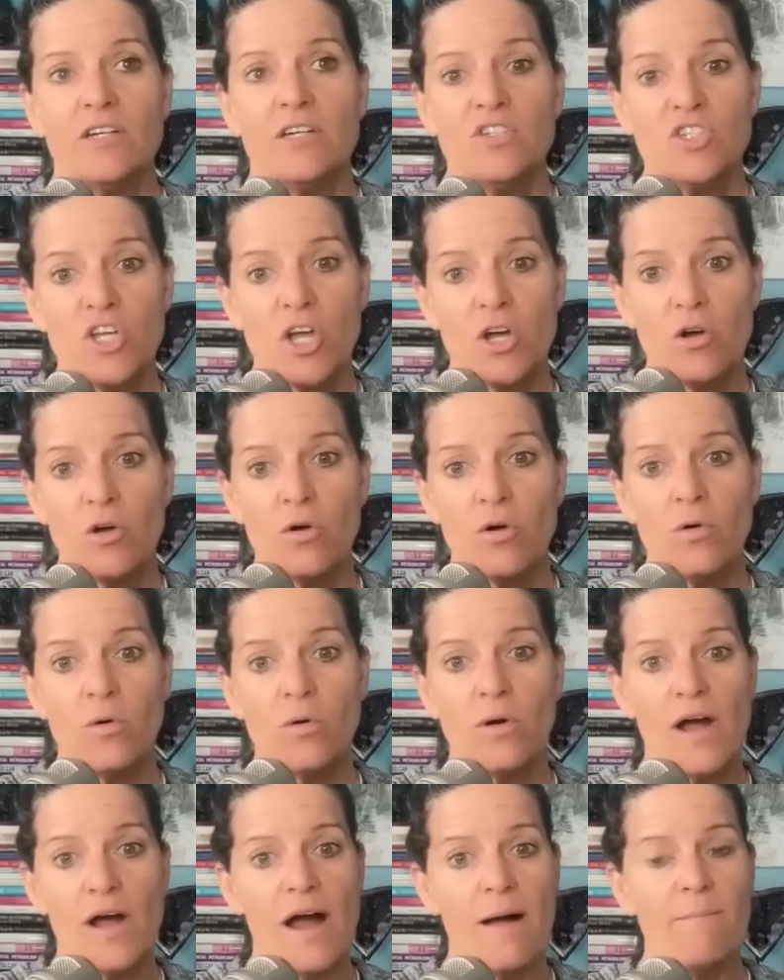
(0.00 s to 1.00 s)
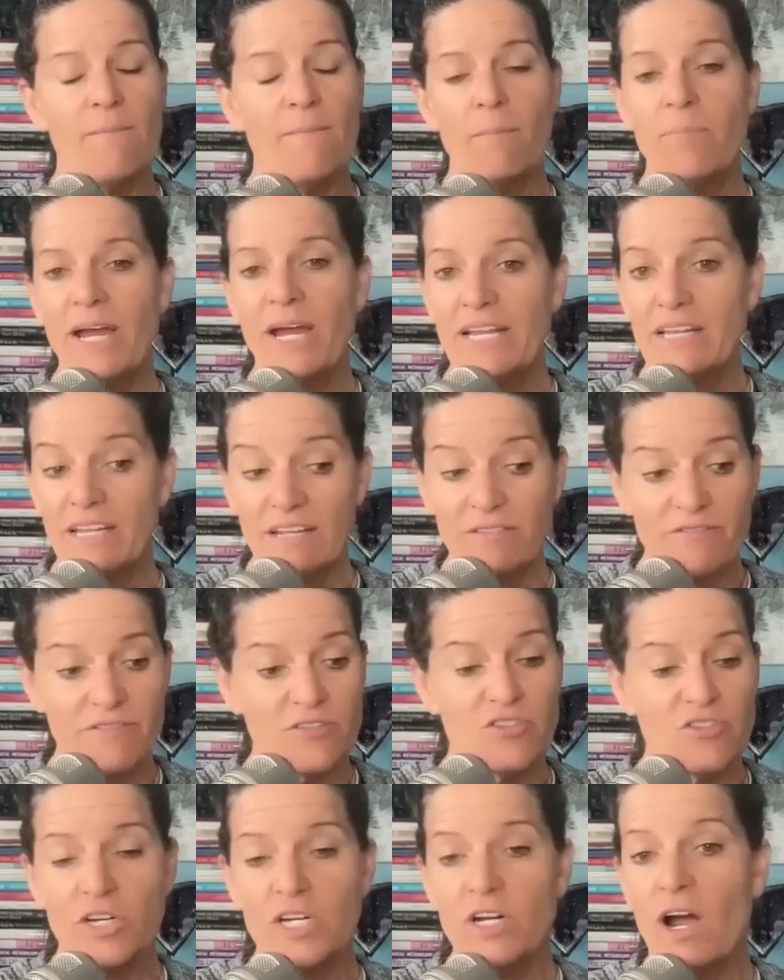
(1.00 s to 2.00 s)
So, um, but if
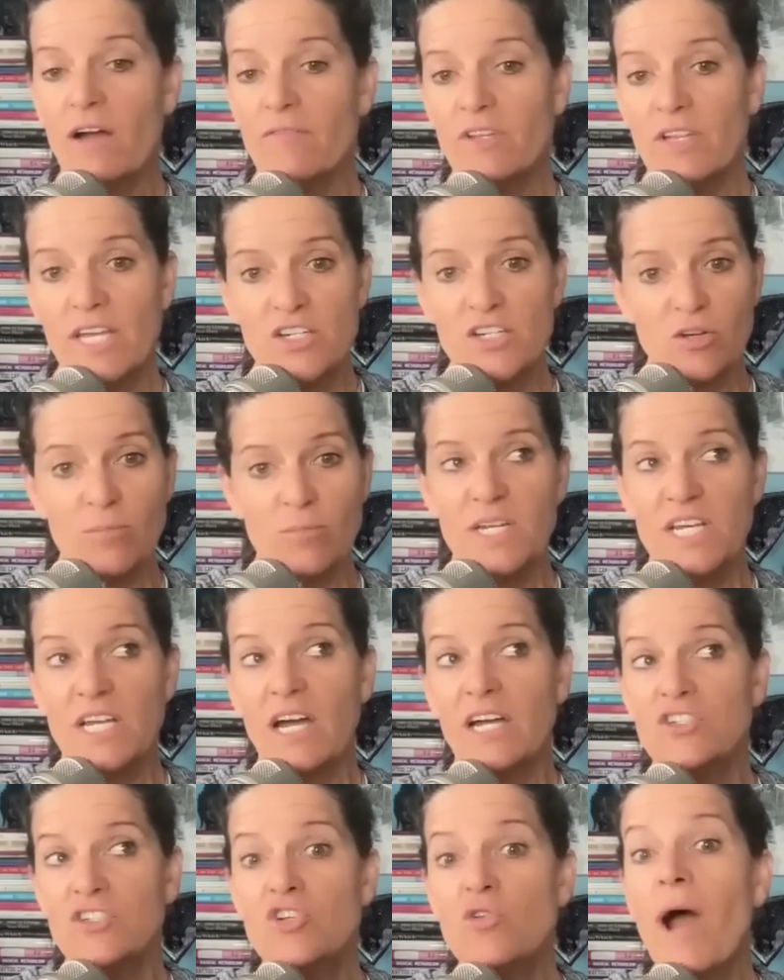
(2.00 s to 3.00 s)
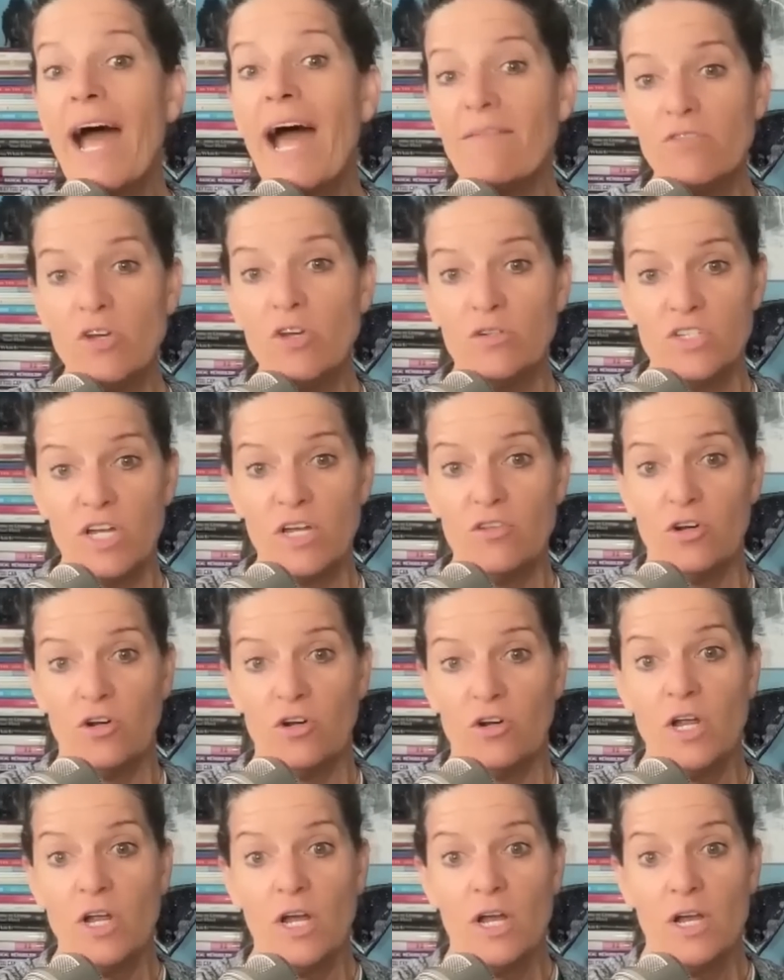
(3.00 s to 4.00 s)
during ovulation, because you have those
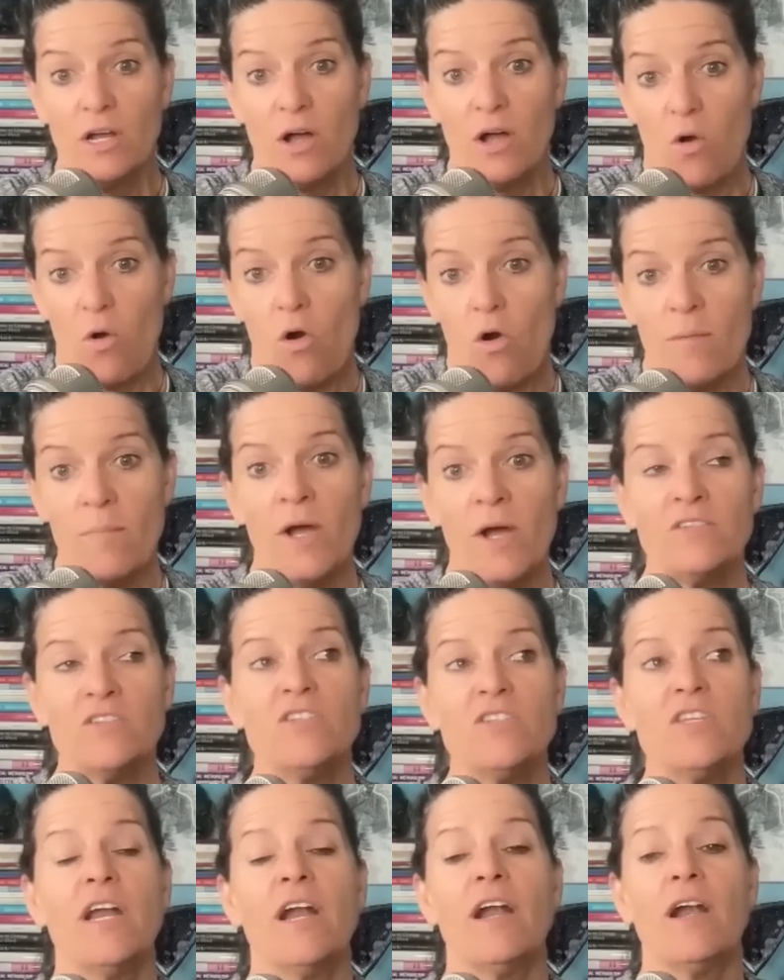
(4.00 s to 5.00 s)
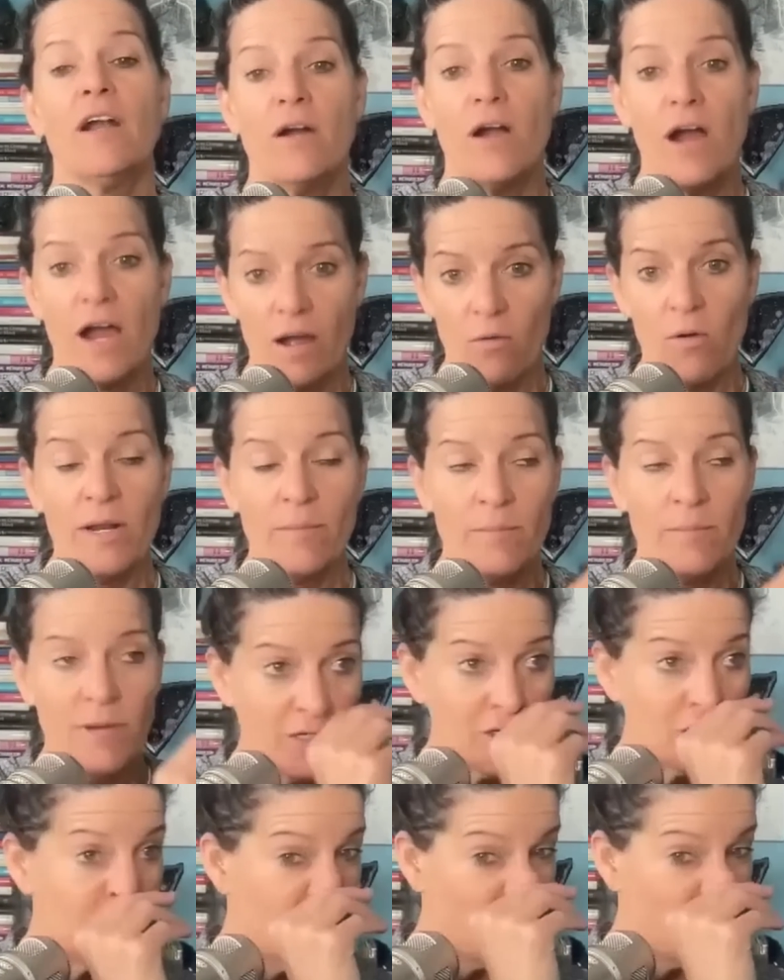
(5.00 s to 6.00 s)
other hormones there, I want to
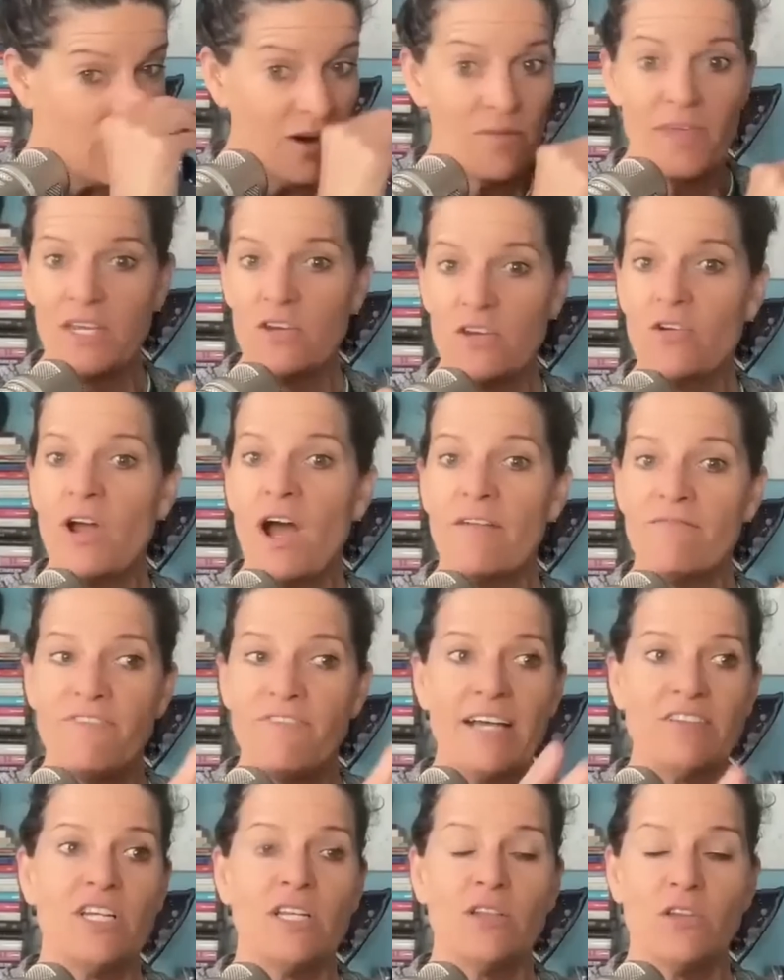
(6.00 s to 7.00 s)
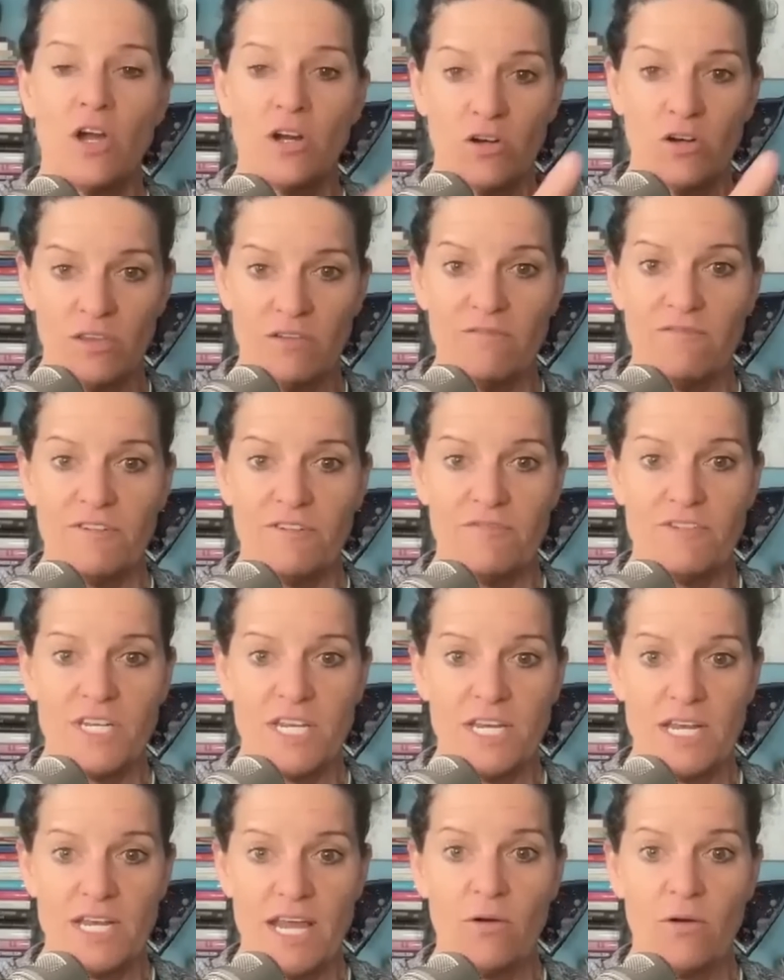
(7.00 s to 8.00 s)
make sure that you're not fasting longer than
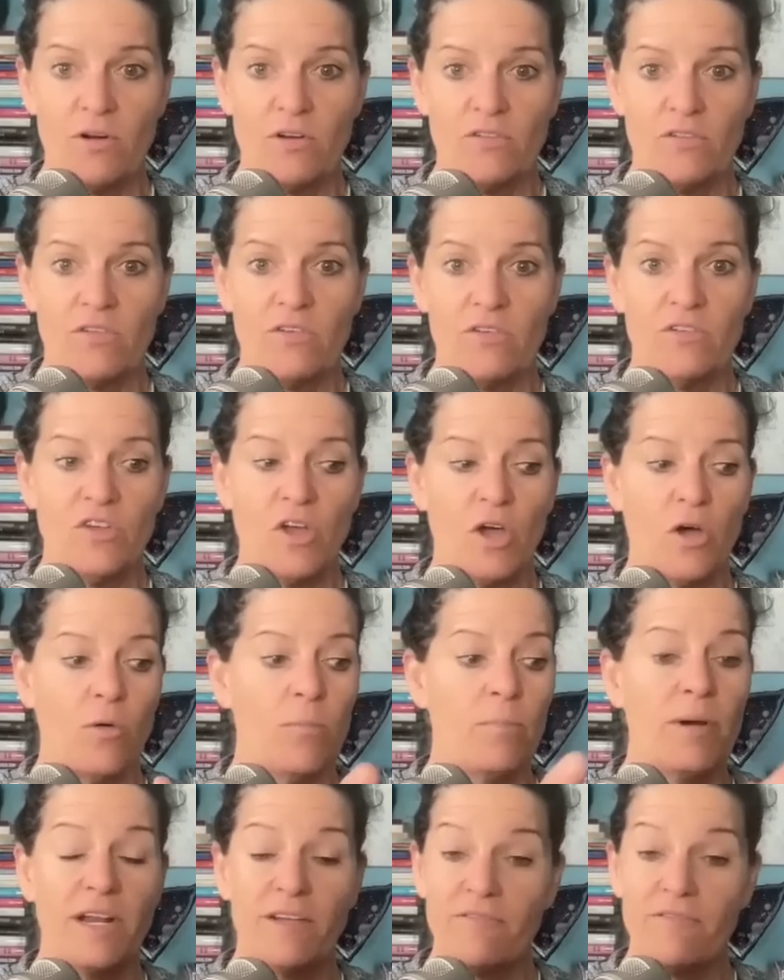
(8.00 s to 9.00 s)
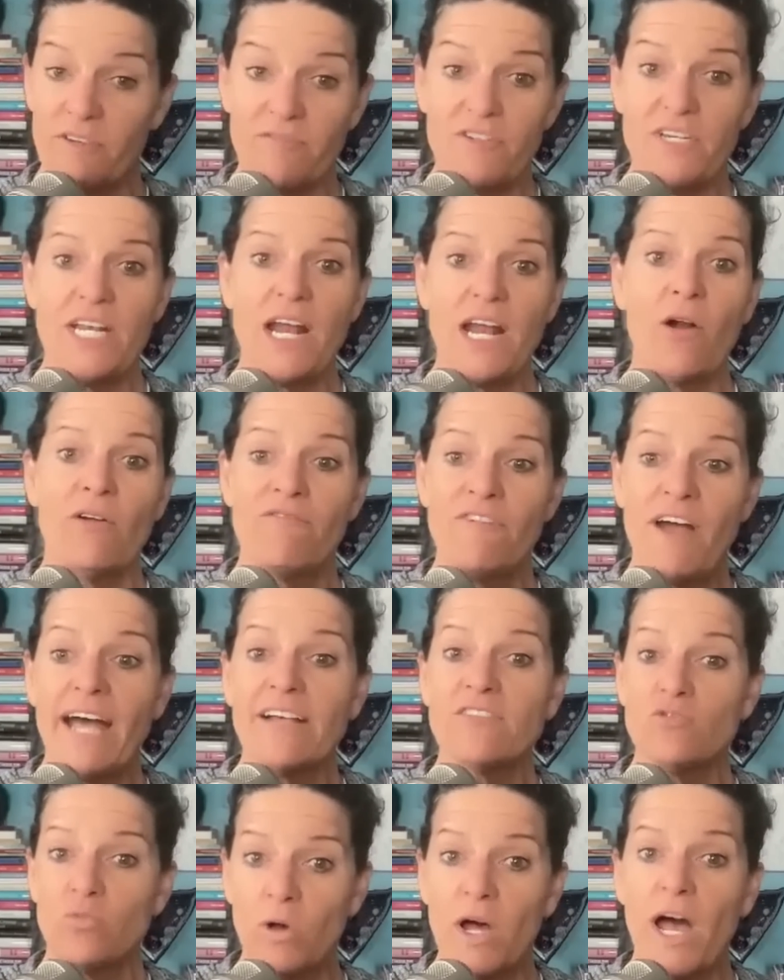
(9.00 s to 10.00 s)
15 hours. So, but a 15 hour
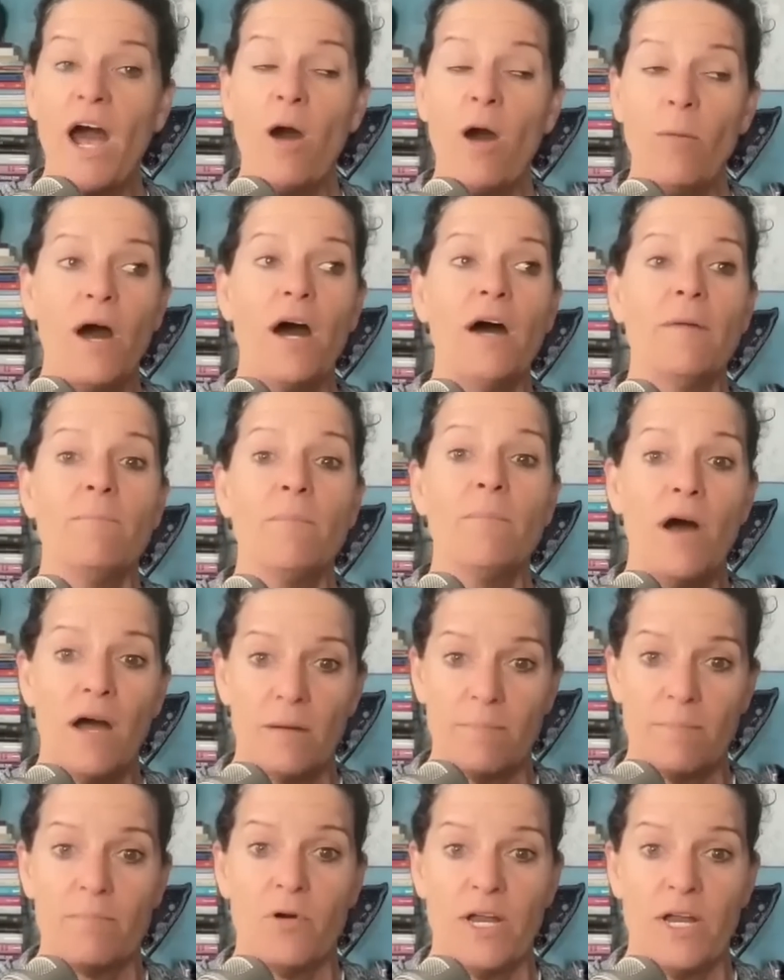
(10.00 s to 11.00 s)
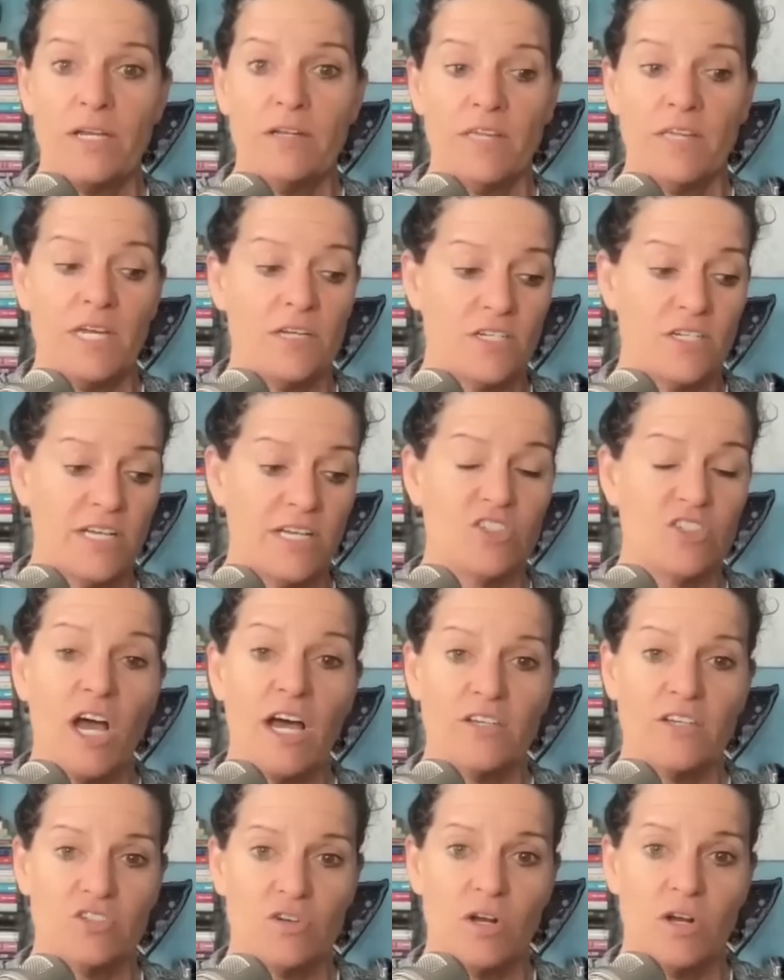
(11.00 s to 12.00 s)
fast will help up, upregulate
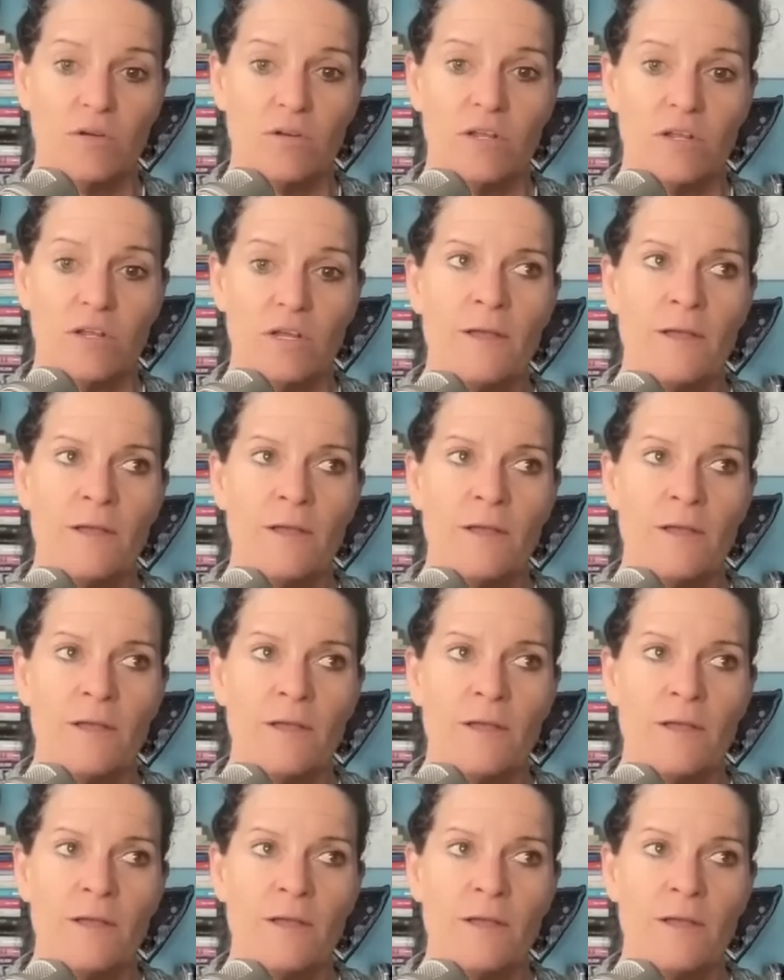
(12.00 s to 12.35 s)
testosterone.